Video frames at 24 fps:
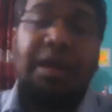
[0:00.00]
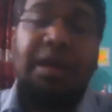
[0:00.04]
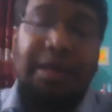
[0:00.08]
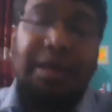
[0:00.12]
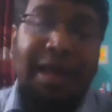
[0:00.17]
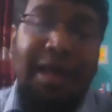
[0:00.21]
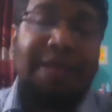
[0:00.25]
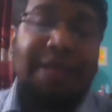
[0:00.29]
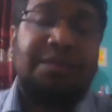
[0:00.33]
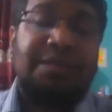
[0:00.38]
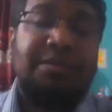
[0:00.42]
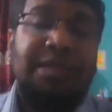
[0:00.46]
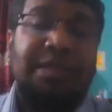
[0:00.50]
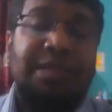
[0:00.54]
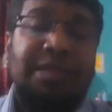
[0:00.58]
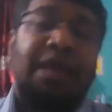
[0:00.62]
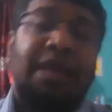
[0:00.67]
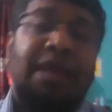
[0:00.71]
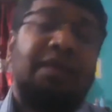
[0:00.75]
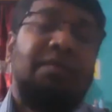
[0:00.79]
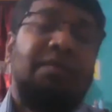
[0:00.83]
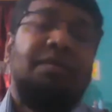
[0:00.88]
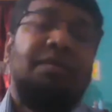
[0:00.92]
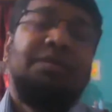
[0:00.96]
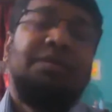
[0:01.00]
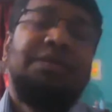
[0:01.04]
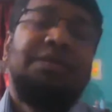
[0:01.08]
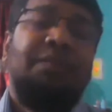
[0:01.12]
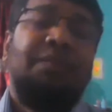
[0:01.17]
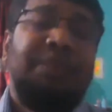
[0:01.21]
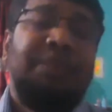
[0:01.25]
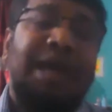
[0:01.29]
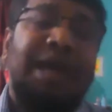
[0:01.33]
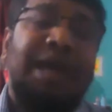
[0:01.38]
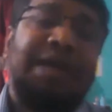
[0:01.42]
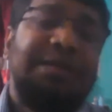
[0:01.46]
Yes, there are
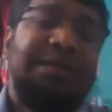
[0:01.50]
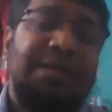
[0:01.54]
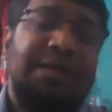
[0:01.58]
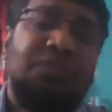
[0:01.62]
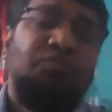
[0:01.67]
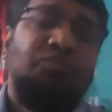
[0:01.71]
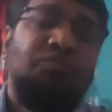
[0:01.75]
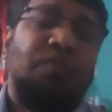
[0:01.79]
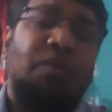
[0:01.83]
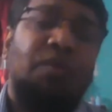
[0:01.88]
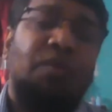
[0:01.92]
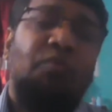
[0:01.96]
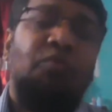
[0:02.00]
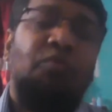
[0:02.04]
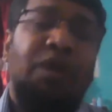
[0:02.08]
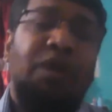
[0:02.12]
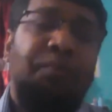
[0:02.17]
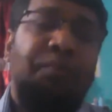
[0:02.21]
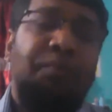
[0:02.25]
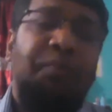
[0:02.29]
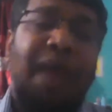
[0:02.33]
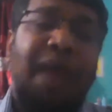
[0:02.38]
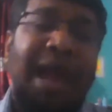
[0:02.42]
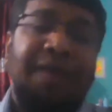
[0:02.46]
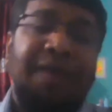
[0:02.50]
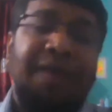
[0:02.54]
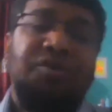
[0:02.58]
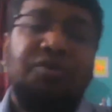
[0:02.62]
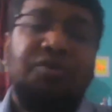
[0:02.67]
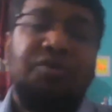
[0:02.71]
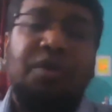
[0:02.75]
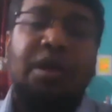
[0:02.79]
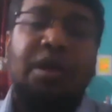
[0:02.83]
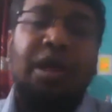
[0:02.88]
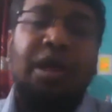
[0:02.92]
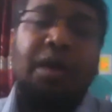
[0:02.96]
some characters who are bad,
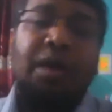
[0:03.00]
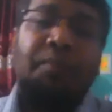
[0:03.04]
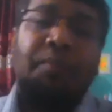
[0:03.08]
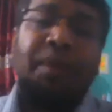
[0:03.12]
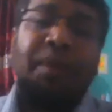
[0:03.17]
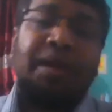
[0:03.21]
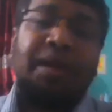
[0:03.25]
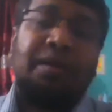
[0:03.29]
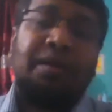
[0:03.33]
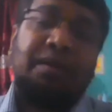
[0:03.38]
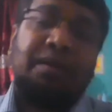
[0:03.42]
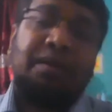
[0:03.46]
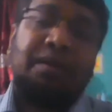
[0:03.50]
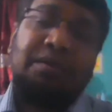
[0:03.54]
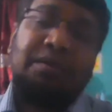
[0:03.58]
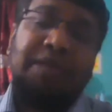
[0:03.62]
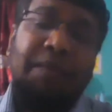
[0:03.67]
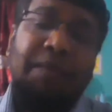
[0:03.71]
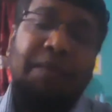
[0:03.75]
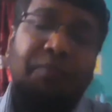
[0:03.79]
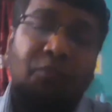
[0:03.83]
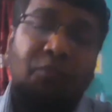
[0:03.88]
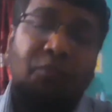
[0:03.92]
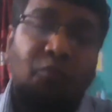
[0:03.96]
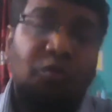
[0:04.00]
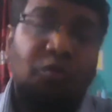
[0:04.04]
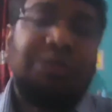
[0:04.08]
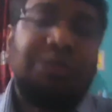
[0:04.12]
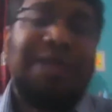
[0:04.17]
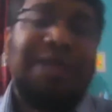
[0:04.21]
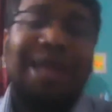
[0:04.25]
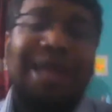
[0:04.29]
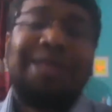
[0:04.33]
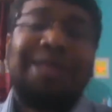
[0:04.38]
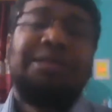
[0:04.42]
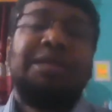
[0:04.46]
but the good
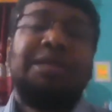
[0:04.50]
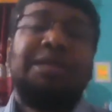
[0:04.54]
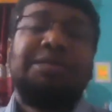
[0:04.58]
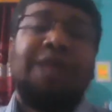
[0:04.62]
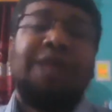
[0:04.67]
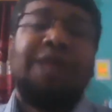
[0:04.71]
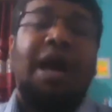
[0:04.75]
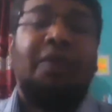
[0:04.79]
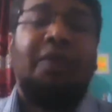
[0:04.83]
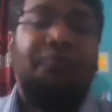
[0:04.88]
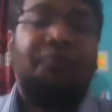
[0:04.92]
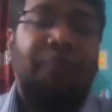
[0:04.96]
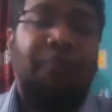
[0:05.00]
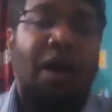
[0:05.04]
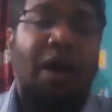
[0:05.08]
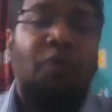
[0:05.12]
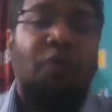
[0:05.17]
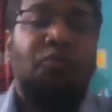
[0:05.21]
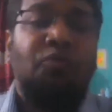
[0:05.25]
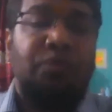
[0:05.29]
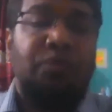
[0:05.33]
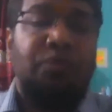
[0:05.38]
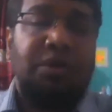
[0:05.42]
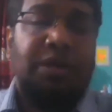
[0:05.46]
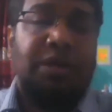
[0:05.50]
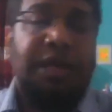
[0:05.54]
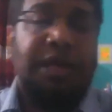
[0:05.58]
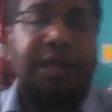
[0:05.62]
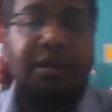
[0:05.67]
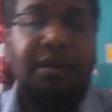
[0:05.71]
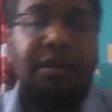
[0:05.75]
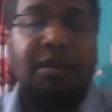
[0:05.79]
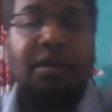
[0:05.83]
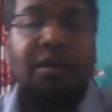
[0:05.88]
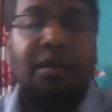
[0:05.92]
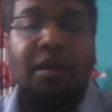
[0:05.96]
characters are found
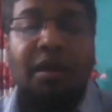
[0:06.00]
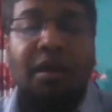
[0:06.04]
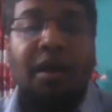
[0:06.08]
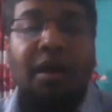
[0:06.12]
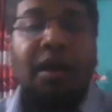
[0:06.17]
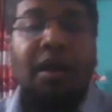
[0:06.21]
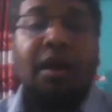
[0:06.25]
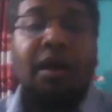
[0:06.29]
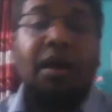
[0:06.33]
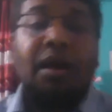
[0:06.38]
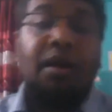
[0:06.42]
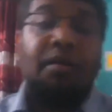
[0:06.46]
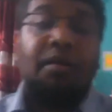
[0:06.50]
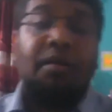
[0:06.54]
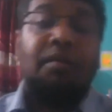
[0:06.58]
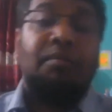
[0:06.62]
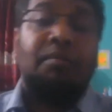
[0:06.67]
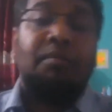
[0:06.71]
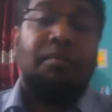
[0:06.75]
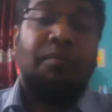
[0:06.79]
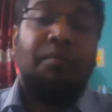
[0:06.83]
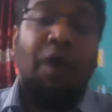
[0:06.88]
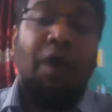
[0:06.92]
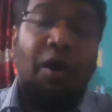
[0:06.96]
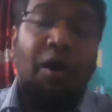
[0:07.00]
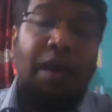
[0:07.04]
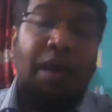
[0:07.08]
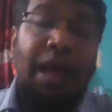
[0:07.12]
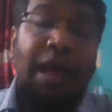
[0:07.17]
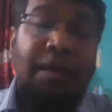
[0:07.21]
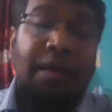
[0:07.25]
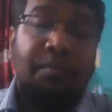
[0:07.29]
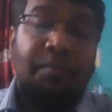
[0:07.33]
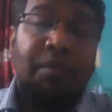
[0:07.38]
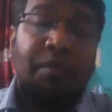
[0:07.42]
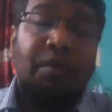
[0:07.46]
in
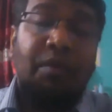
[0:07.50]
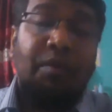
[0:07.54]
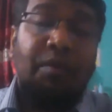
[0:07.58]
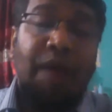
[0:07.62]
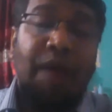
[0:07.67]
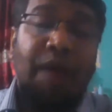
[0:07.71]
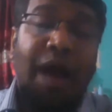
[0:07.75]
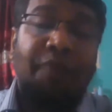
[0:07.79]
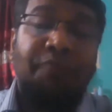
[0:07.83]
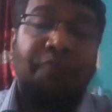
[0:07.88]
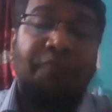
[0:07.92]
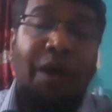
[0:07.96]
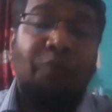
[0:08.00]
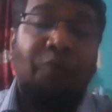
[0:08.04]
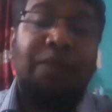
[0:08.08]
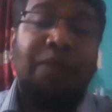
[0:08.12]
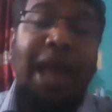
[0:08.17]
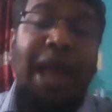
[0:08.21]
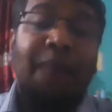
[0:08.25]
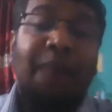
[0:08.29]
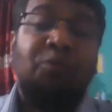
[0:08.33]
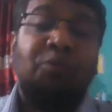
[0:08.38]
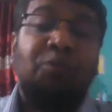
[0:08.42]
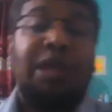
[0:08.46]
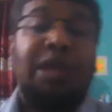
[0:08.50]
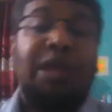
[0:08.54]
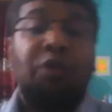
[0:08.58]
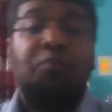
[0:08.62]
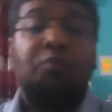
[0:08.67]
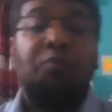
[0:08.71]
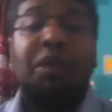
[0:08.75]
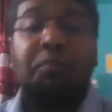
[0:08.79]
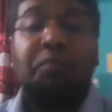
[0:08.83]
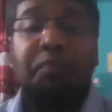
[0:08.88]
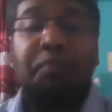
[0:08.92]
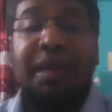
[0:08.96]
are found among the
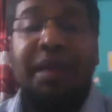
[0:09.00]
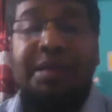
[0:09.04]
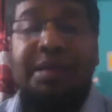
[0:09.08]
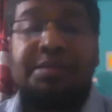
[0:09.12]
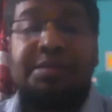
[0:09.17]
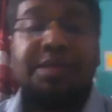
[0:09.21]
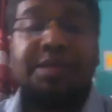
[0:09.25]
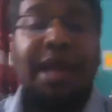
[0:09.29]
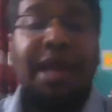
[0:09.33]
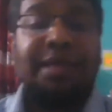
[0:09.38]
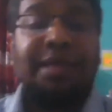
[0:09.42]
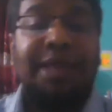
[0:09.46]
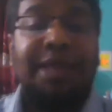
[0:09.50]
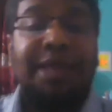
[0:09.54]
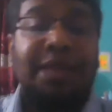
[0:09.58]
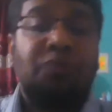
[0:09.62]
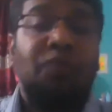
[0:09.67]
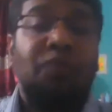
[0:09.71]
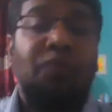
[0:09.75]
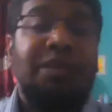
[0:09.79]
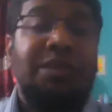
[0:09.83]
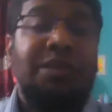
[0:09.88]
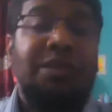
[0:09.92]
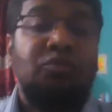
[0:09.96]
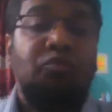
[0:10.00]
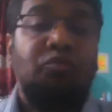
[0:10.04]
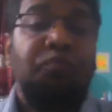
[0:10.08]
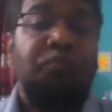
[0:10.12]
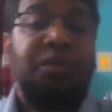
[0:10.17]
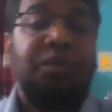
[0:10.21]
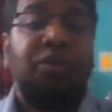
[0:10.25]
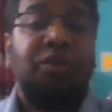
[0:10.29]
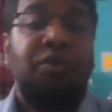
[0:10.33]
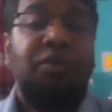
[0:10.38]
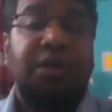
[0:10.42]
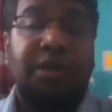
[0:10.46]
human beings, and that is why the
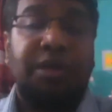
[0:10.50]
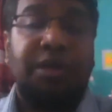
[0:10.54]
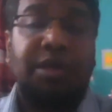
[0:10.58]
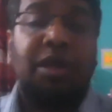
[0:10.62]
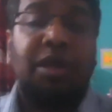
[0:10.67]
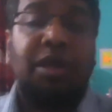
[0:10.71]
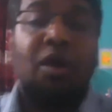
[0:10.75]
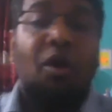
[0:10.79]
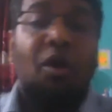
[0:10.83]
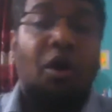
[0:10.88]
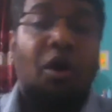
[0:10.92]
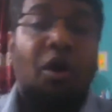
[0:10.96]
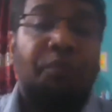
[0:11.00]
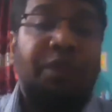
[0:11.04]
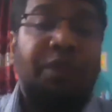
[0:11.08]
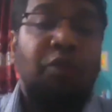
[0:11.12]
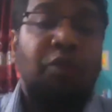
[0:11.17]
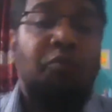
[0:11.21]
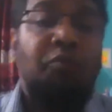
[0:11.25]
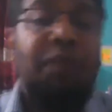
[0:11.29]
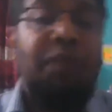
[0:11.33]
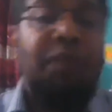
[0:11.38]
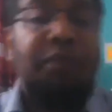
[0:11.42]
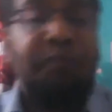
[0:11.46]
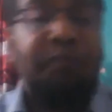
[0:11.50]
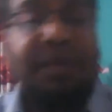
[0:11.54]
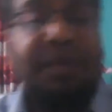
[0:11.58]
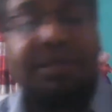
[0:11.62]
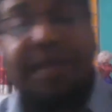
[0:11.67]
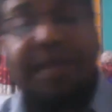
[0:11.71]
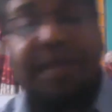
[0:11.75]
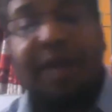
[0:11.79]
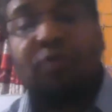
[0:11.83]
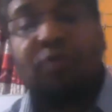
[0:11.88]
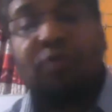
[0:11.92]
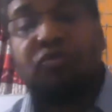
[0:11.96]
superiority of the human
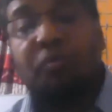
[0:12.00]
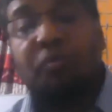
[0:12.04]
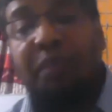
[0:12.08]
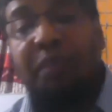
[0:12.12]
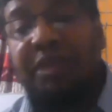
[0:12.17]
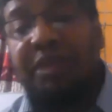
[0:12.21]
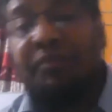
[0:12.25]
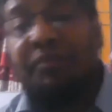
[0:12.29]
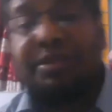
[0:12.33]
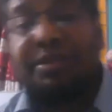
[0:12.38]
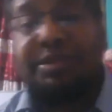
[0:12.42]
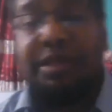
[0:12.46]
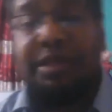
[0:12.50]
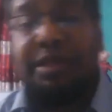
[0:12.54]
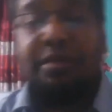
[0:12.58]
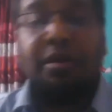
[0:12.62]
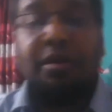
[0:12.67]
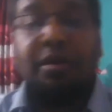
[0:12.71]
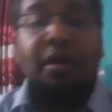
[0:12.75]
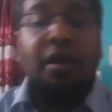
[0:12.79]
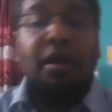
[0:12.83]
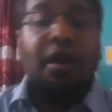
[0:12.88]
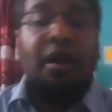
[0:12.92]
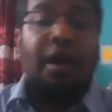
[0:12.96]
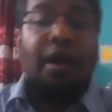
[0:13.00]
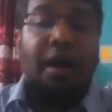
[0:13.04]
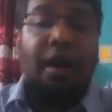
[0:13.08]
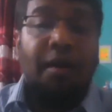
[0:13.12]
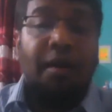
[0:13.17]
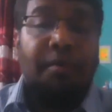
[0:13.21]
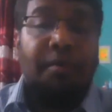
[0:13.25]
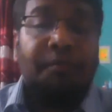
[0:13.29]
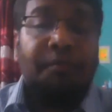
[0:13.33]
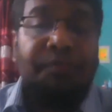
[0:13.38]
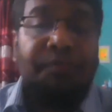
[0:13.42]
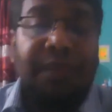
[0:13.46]
beings are also manifested
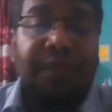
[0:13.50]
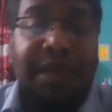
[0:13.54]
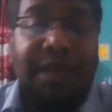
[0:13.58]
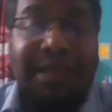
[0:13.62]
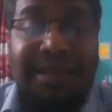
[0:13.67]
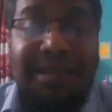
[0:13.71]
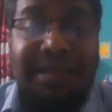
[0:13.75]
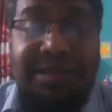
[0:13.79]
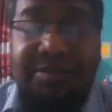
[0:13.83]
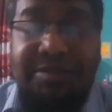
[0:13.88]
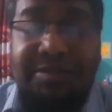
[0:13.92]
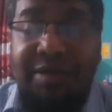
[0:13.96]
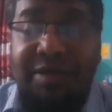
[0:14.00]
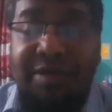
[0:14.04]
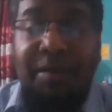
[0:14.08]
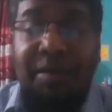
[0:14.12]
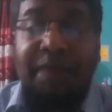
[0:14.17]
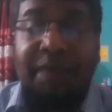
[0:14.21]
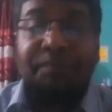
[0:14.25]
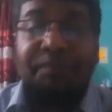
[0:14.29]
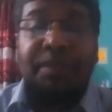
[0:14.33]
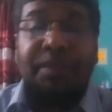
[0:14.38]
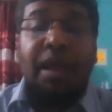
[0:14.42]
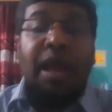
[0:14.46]
in this drama.